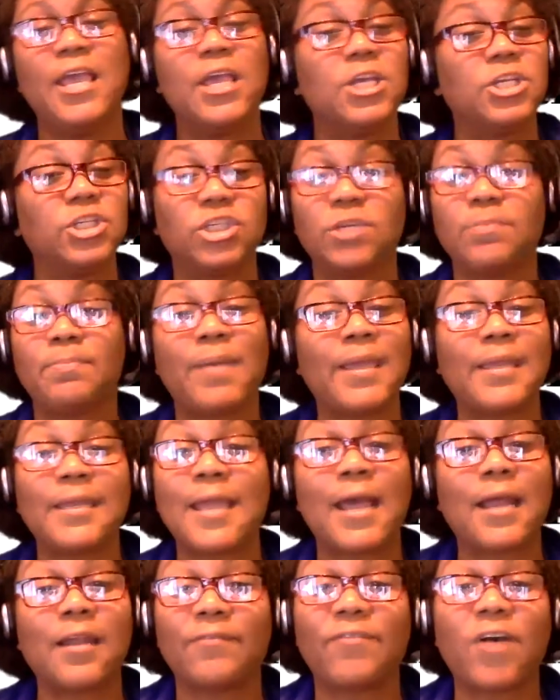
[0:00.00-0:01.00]
She may
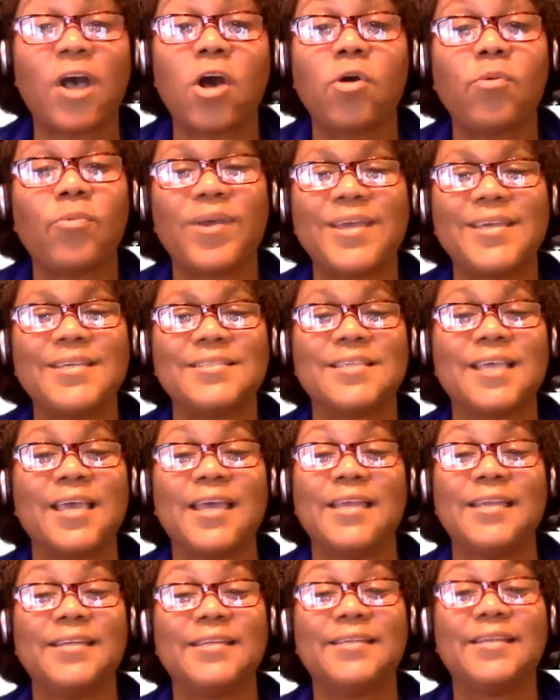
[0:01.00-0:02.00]
not have always
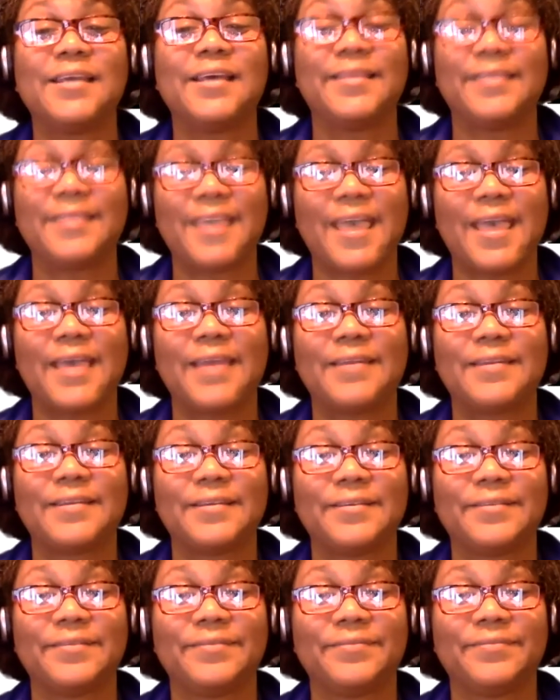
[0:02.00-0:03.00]
done that.
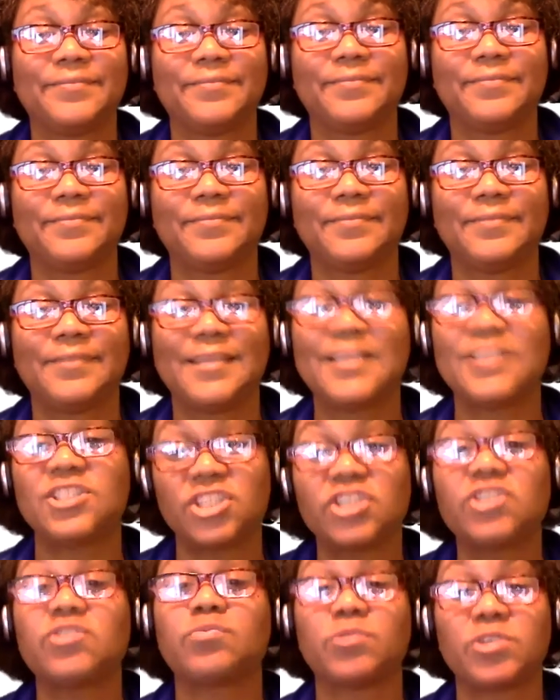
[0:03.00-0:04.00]
That's
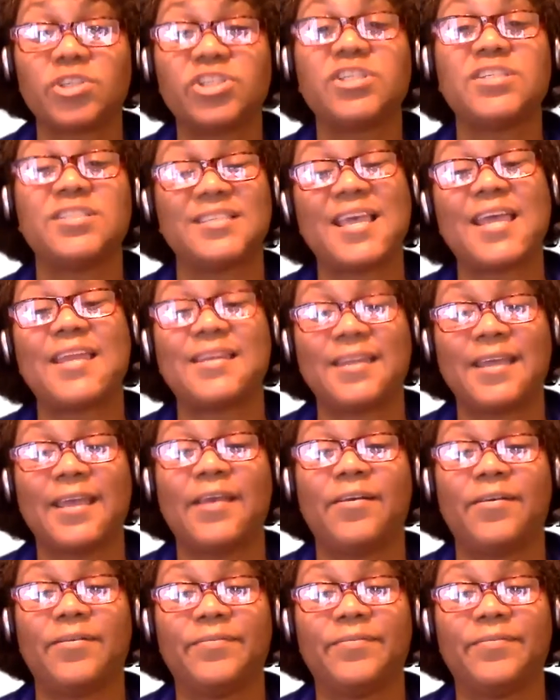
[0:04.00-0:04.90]
just where she's at now.